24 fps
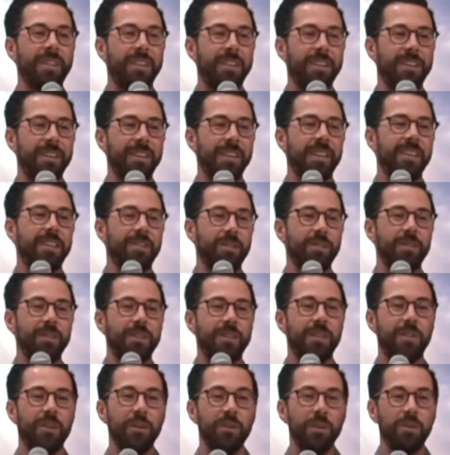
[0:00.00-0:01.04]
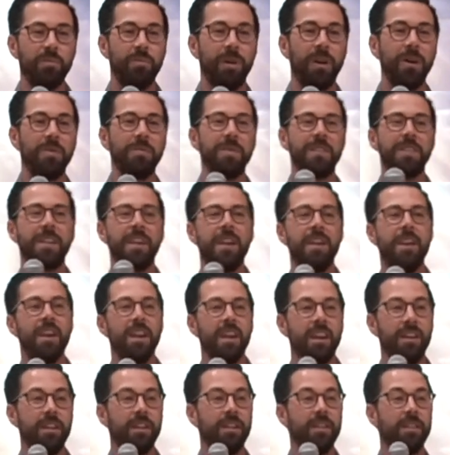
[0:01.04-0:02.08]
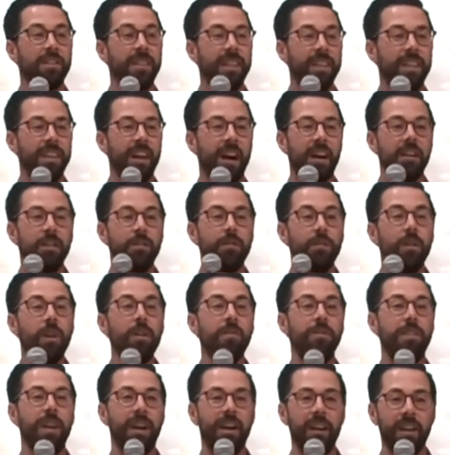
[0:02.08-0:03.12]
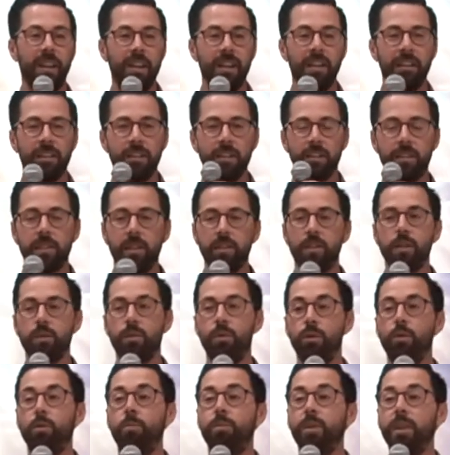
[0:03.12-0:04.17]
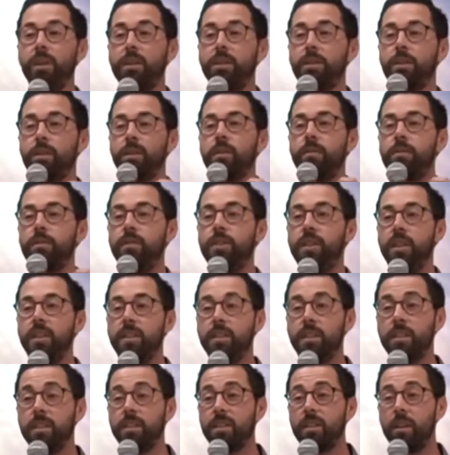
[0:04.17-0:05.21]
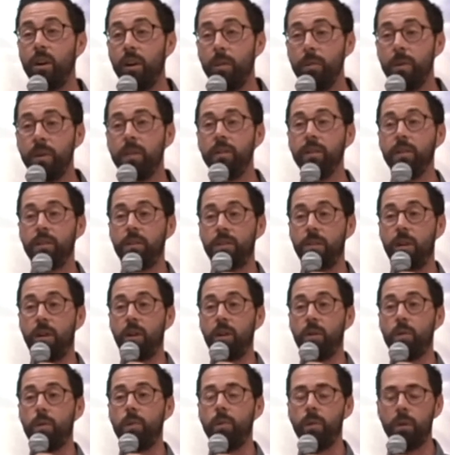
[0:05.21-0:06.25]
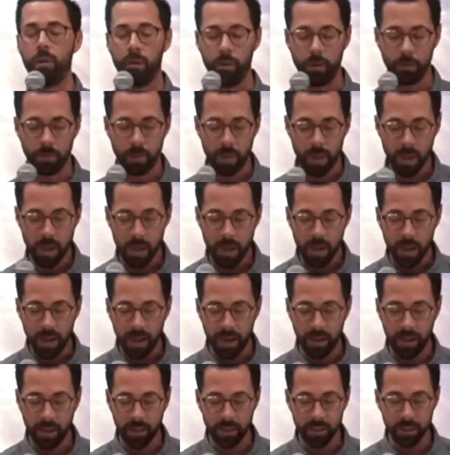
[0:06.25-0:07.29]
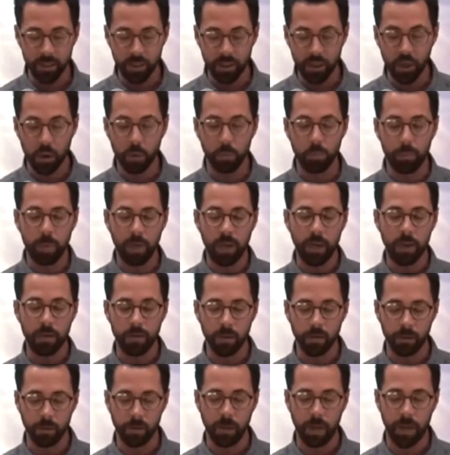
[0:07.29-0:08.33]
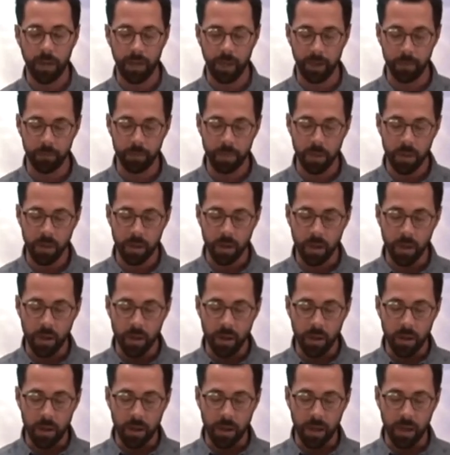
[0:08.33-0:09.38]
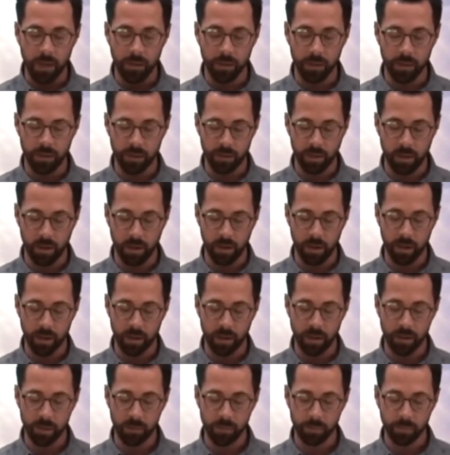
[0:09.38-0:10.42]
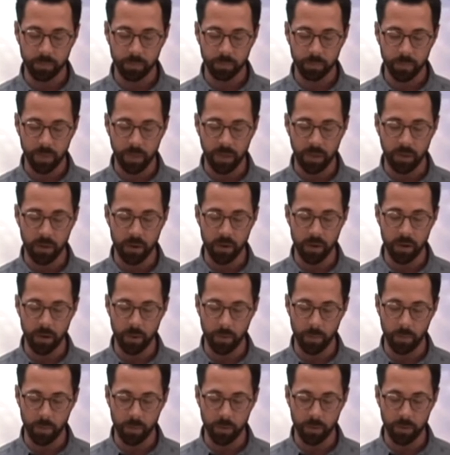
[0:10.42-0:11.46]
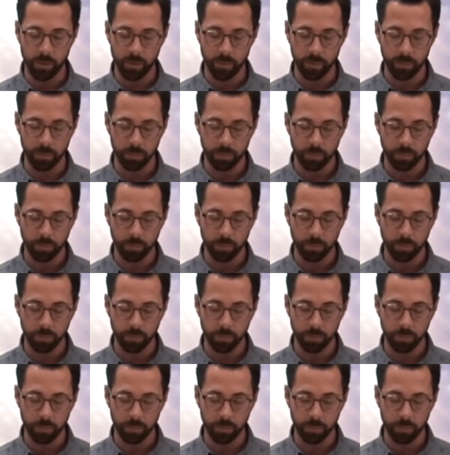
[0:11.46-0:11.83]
you know, you get those goosebumps. You know, I love that. And it's just such a cool picture of Jesus coming in this dark world and, you know, being the light in this dark and hurting world.